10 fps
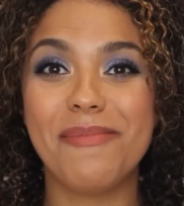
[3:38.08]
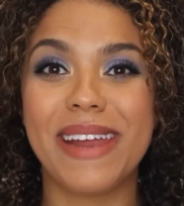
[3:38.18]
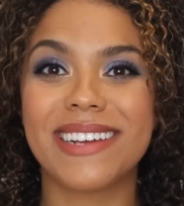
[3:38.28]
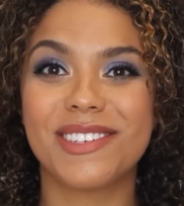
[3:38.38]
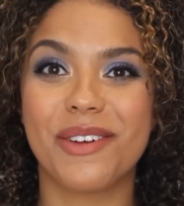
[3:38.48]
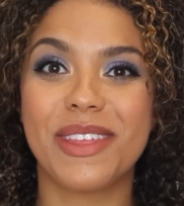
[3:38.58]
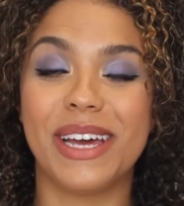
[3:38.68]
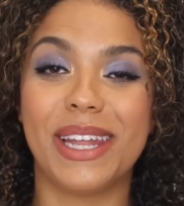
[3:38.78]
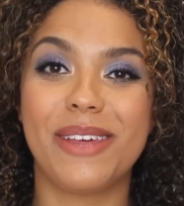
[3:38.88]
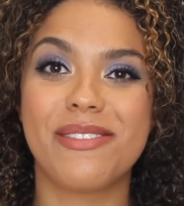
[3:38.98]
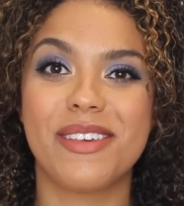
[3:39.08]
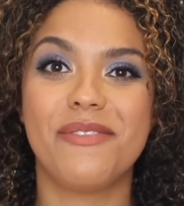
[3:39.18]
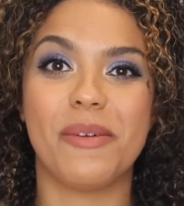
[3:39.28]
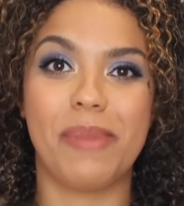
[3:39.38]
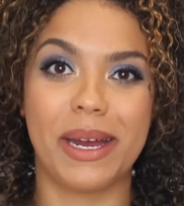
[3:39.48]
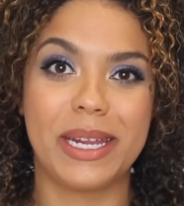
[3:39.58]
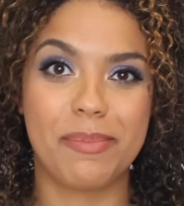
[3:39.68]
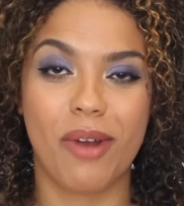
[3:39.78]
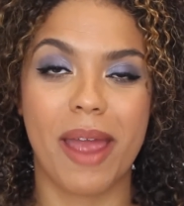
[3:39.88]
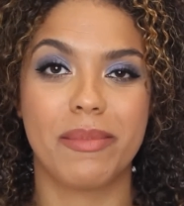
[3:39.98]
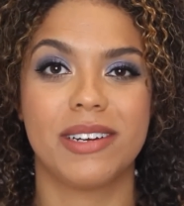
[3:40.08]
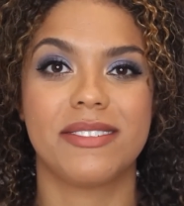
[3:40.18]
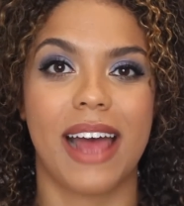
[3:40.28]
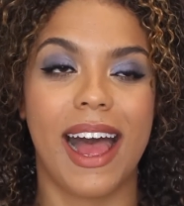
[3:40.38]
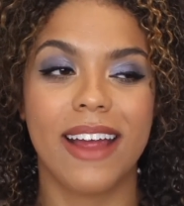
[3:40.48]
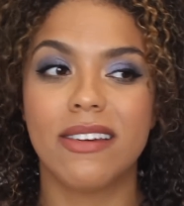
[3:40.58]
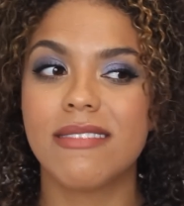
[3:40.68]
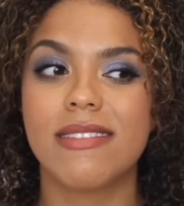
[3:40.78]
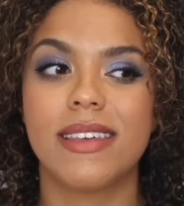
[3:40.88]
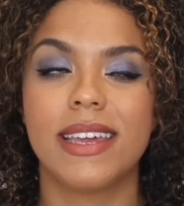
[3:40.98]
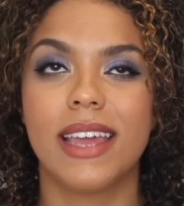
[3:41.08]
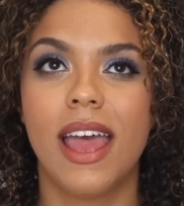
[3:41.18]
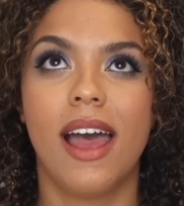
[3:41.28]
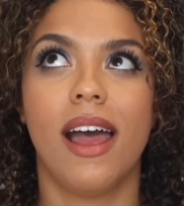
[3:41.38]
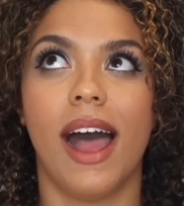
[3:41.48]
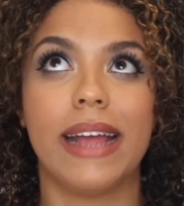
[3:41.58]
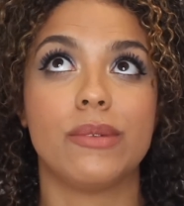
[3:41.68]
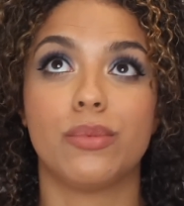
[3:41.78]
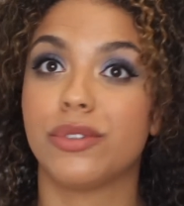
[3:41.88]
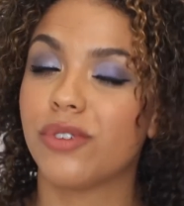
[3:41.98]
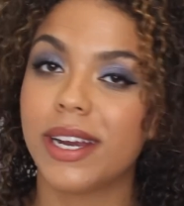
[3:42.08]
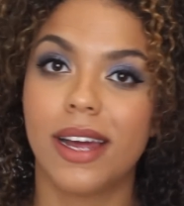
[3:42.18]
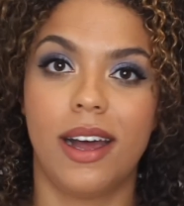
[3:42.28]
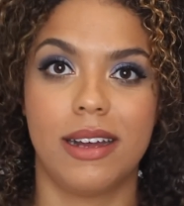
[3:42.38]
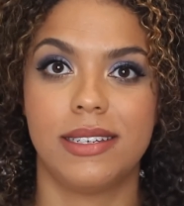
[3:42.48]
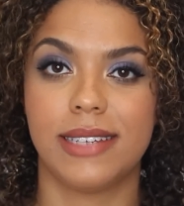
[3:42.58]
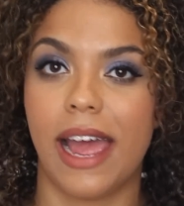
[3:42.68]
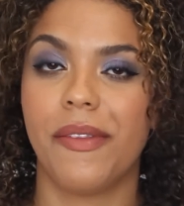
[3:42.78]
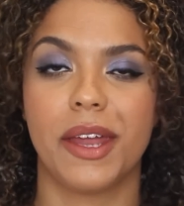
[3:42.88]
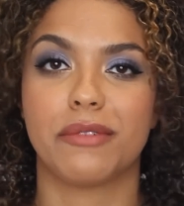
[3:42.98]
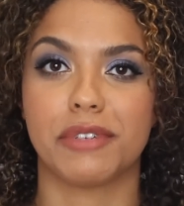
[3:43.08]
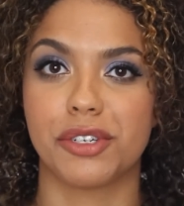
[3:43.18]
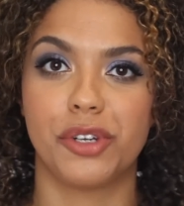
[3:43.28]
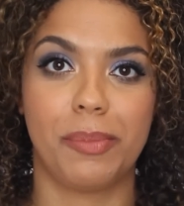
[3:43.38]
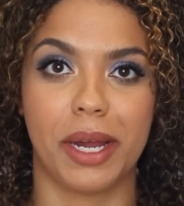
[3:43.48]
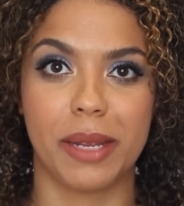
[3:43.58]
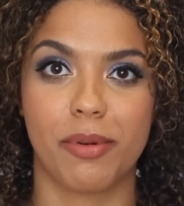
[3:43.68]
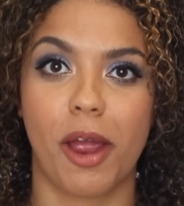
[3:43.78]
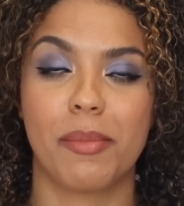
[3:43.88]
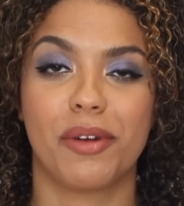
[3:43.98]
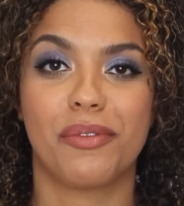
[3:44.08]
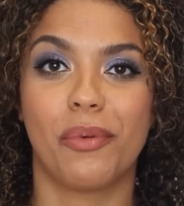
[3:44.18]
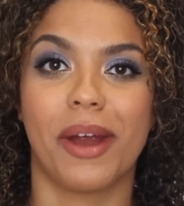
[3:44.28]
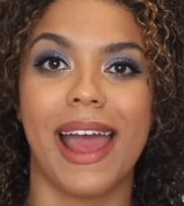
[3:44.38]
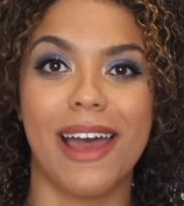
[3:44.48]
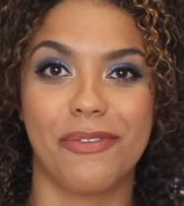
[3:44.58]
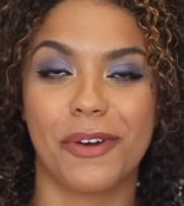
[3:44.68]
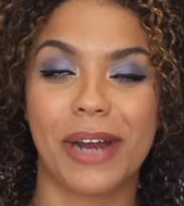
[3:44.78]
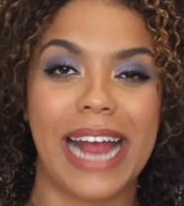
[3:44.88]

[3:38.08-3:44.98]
Up next are the elusive putty primers. I honestly I was trying to hunt down that original putty primer forever.